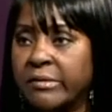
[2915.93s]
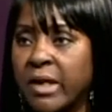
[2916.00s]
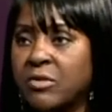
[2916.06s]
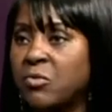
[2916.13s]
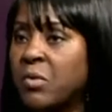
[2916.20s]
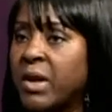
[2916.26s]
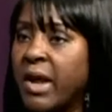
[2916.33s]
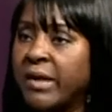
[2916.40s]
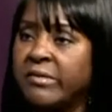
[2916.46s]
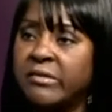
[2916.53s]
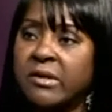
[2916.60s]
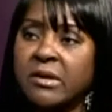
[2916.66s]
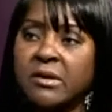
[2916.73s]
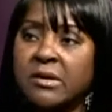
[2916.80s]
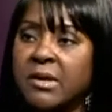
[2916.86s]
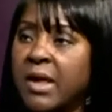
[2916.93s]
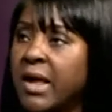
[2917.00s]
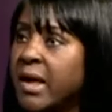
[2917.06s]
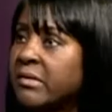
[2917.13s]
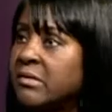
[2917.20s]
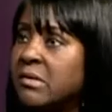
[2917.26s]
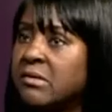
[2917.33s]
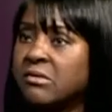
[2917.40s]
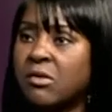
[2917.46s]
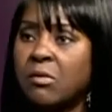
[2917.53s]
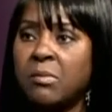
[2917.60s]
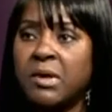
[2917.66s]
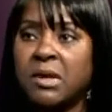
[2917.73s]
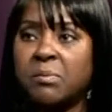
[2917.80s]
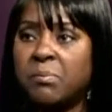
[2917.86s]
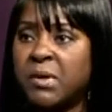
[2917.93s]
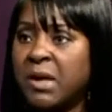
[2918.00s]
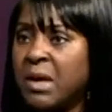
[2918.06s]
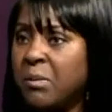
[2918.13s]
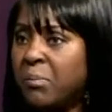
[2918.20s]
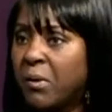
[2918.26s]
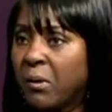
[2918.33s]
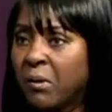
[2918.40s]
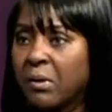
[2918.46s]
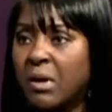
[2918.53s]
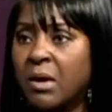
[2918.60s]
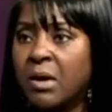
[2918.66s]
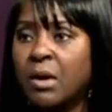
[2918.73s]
That's what I see today. I see so many people